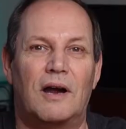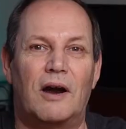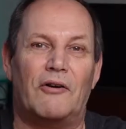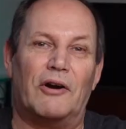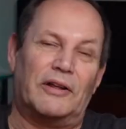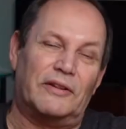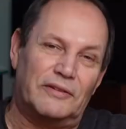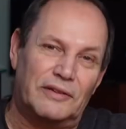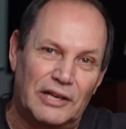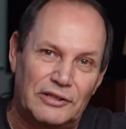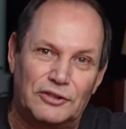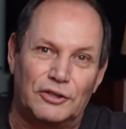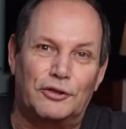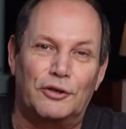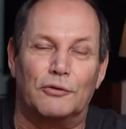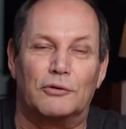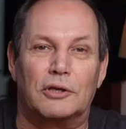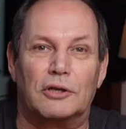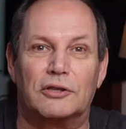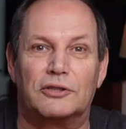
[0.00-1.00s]
All right, that's a
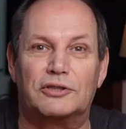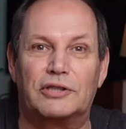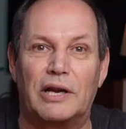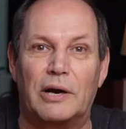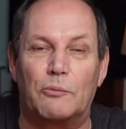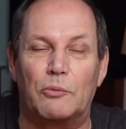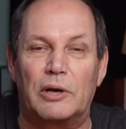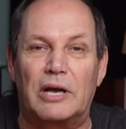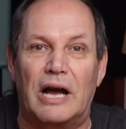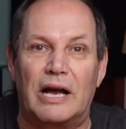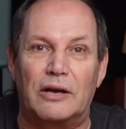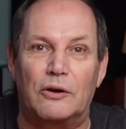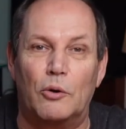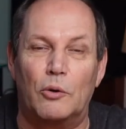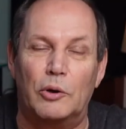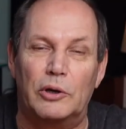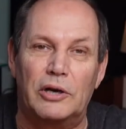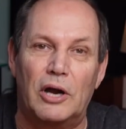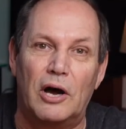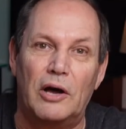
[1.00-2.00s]
cute little setup we got
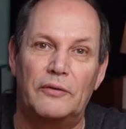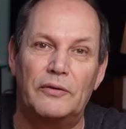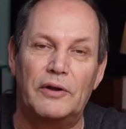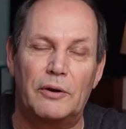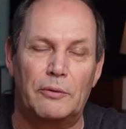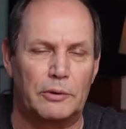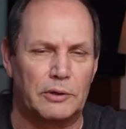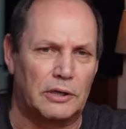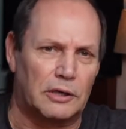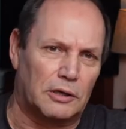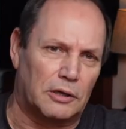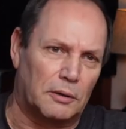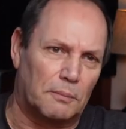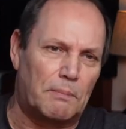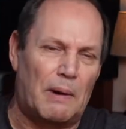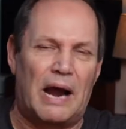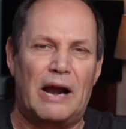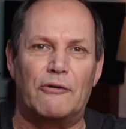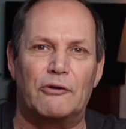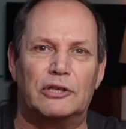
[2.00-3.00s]
going on there with a little
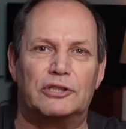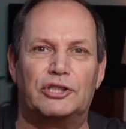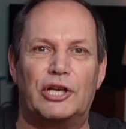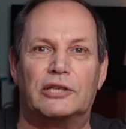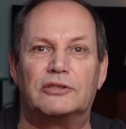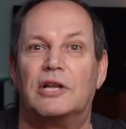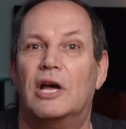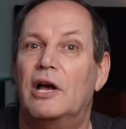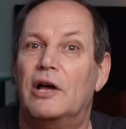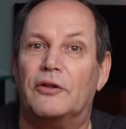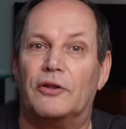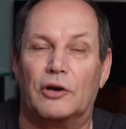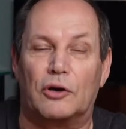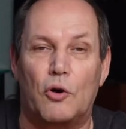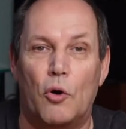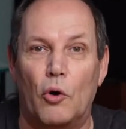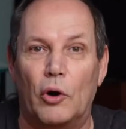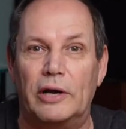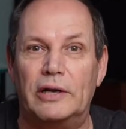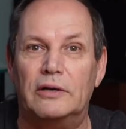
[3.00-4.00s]
pirate chest, the
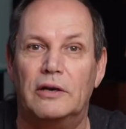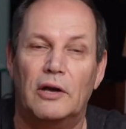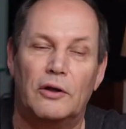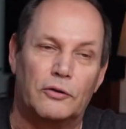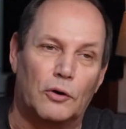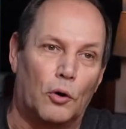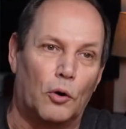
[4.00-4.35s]
coin, the